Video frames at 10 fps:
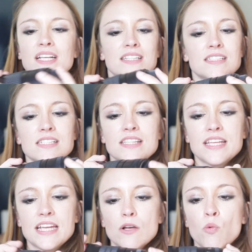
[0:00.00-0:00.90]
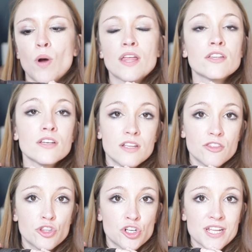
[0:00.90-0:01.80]
This is the
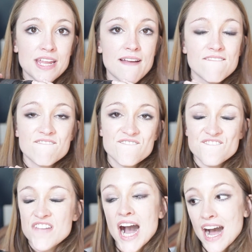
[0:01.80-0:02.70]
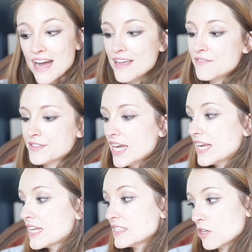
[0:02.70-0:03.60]
135,
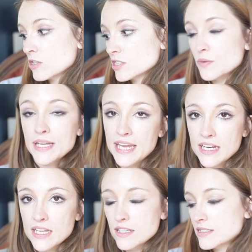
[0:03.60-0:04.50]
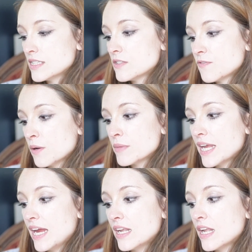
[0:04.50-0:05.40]
and it's also a Canon. This is from the
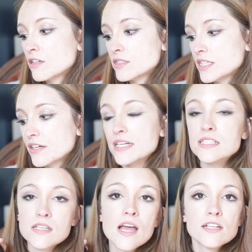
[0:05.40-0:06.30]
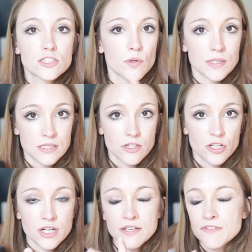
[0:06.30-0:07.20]
Canon L series, so it's a
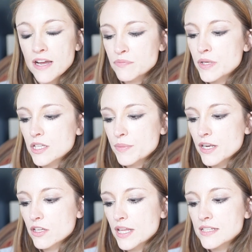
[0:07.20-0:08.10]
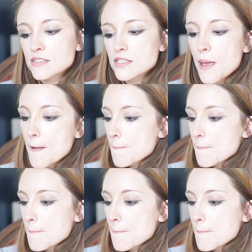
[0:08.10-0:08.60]
35mm lens.